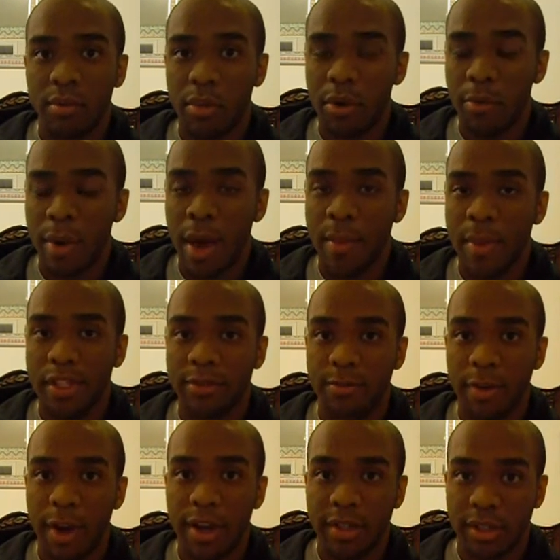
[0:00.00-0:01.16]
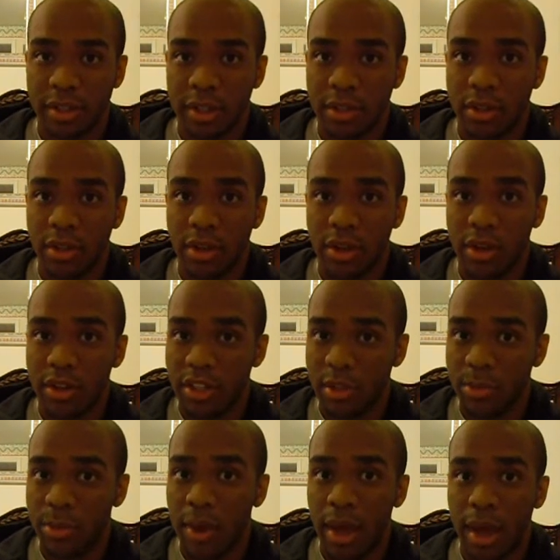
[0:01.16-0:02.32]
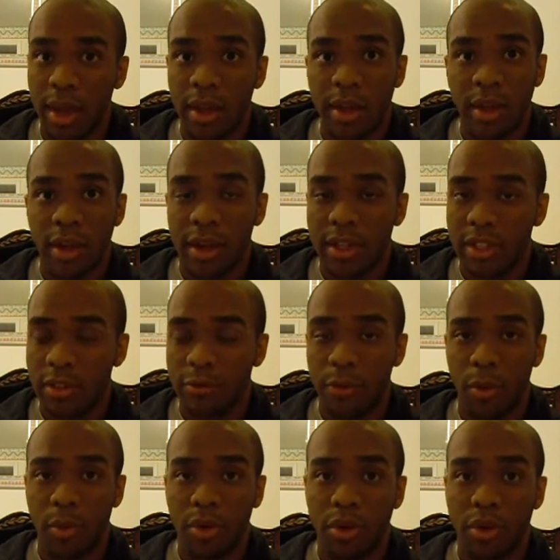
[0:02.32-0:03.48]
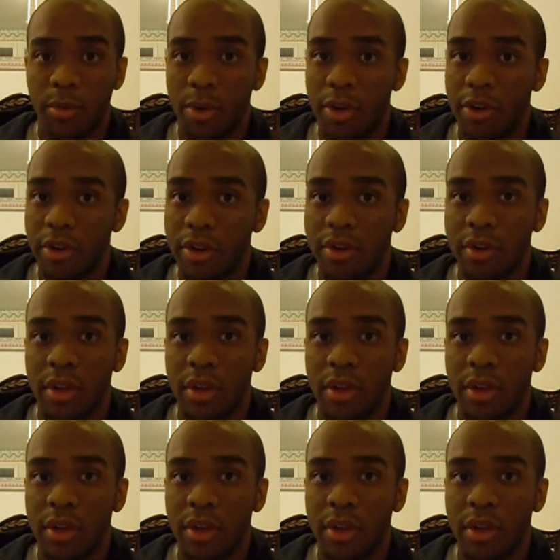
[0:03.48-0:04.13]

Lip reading: put Batman's fighting skill on display against a formidable opponent.